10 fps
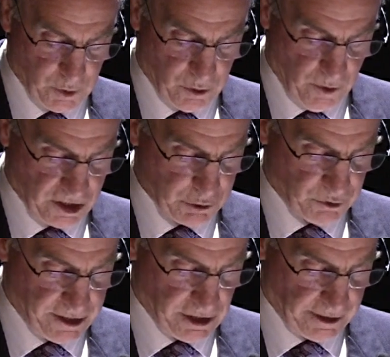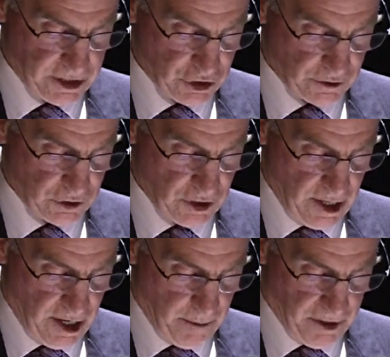twin Wasp radial
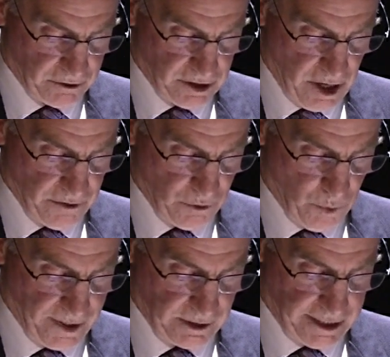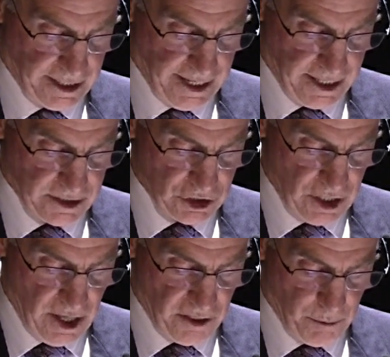engines mounted on the wing leading edge,
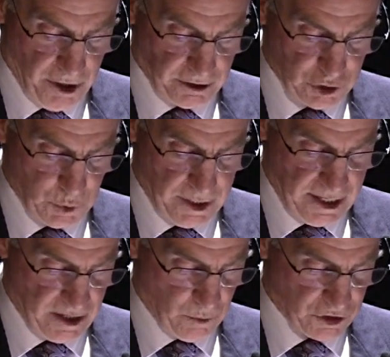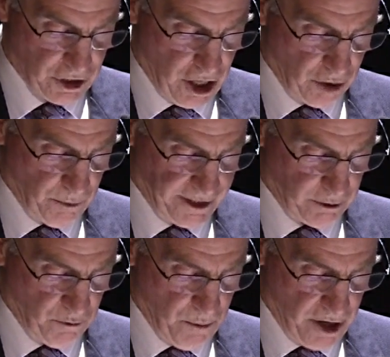the Model 28 was an
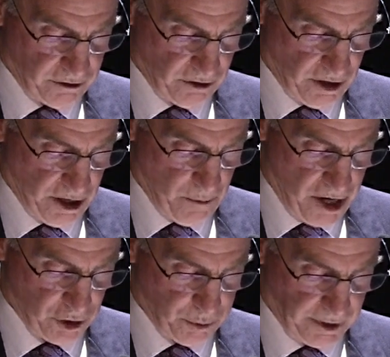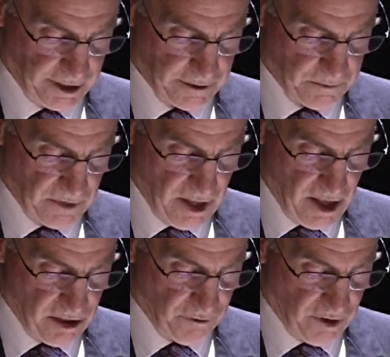all-metal monoplane,
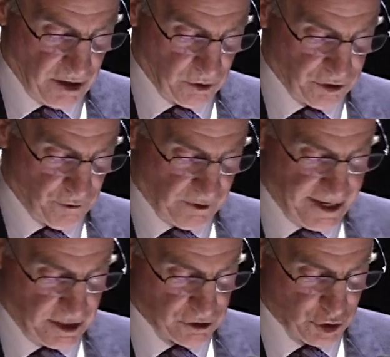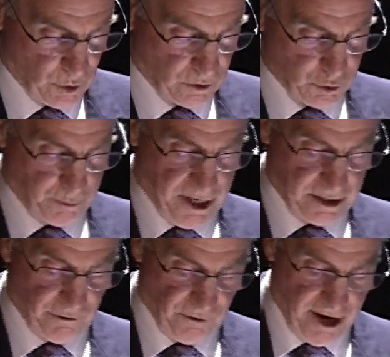although the flying controls were
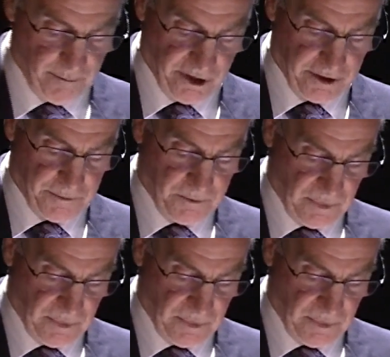made of fabric.